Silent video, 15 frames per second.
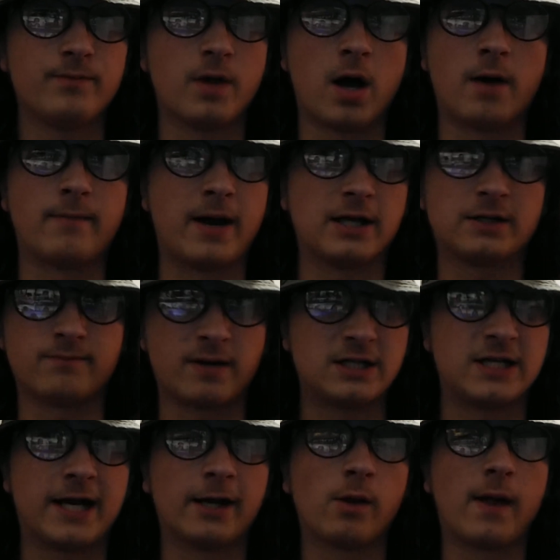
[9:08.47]
my
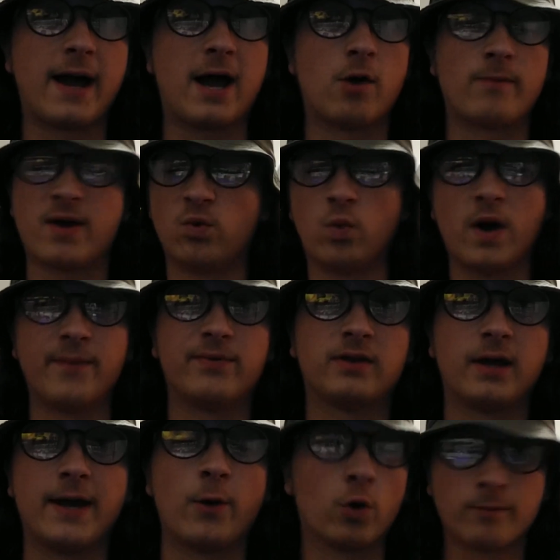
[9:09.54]
channel out, my
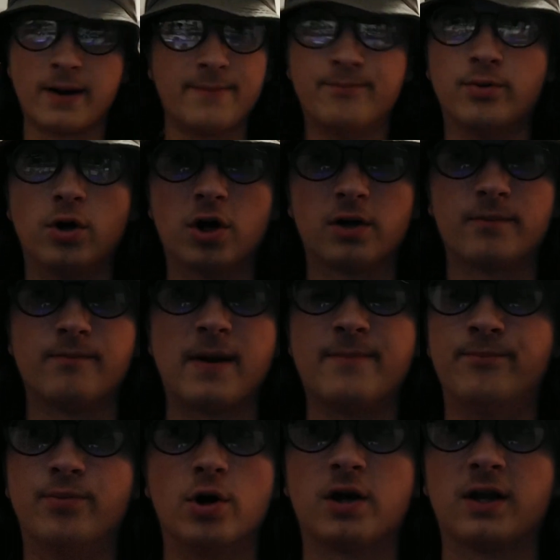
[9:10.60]
website, or my
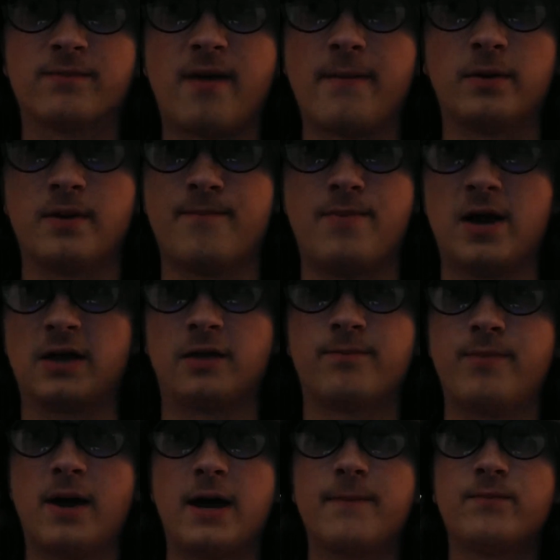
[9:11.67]
book is probably the
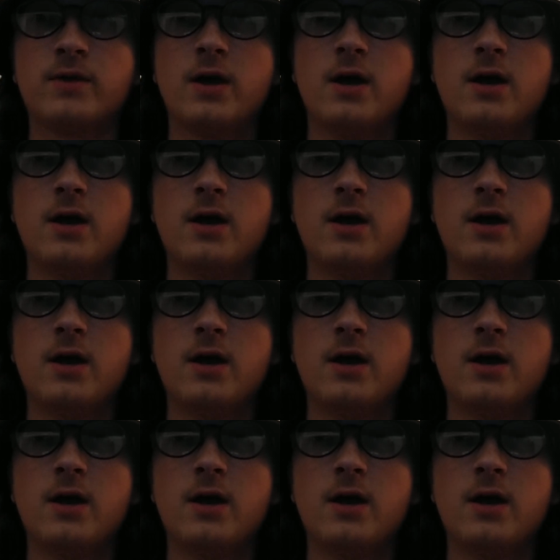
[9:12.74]
best bet.